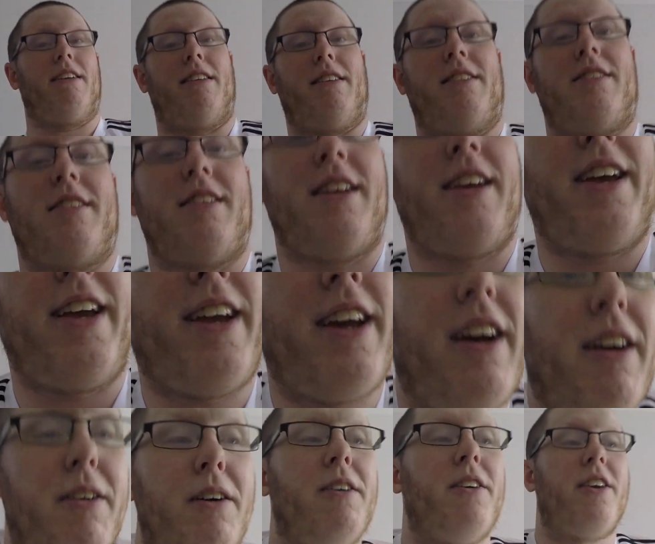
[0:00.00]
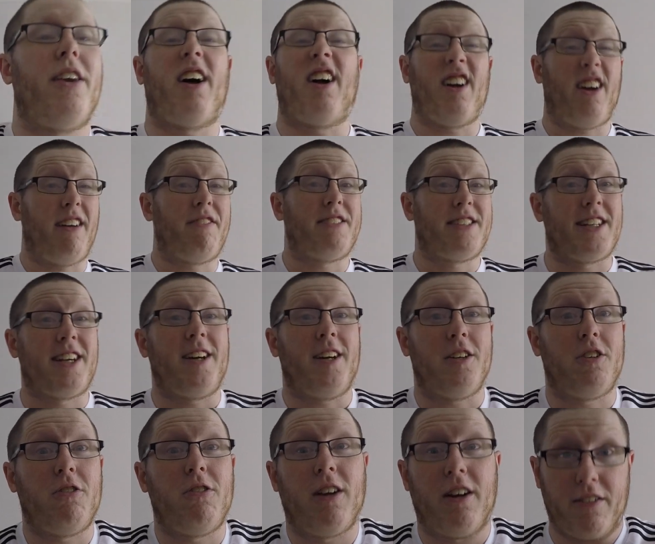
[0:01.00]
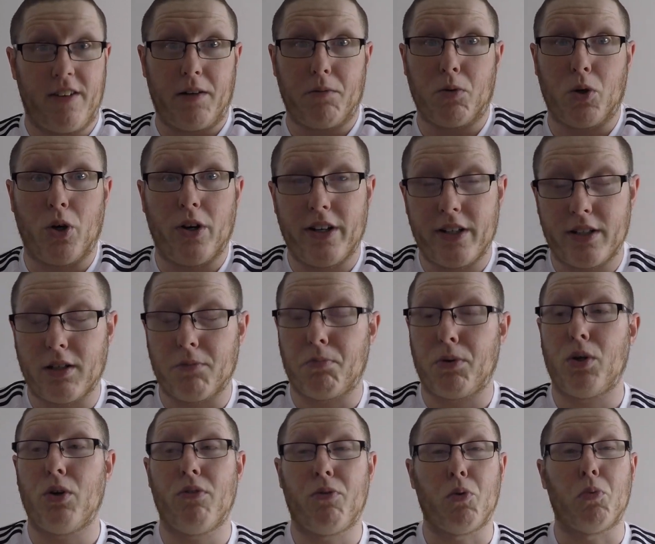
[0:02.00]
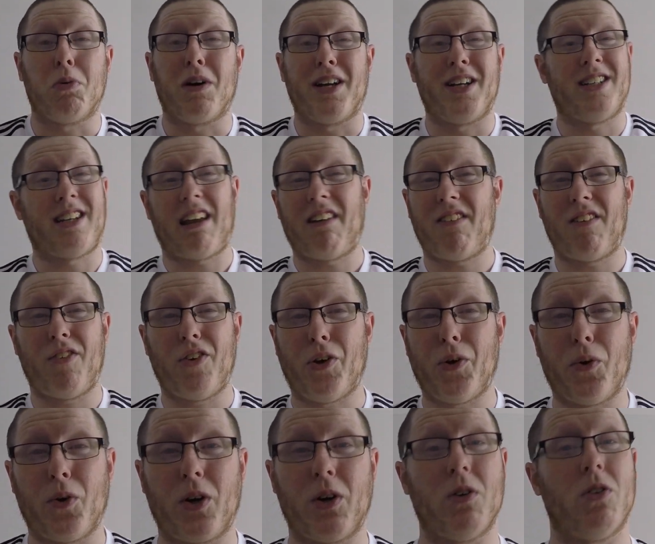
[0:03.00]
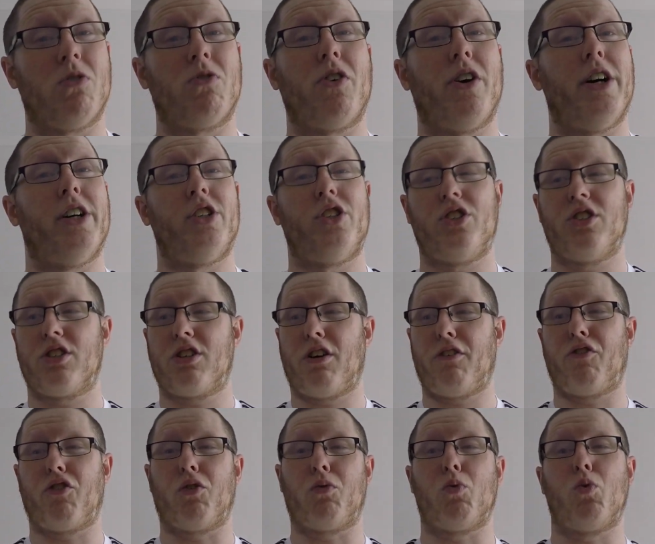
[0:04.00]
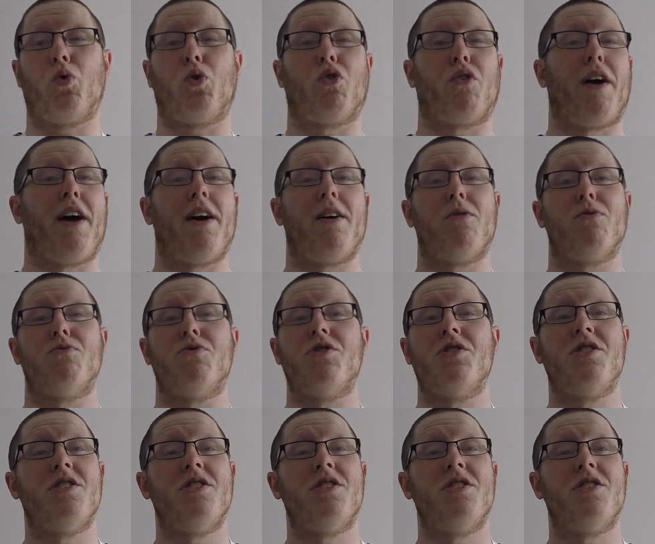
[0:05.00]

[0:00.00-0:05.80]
So there you go, and I have to say I do love Epcot. It's a beautiful place. Even if you don't want to go on the rides, you just go for a walk around.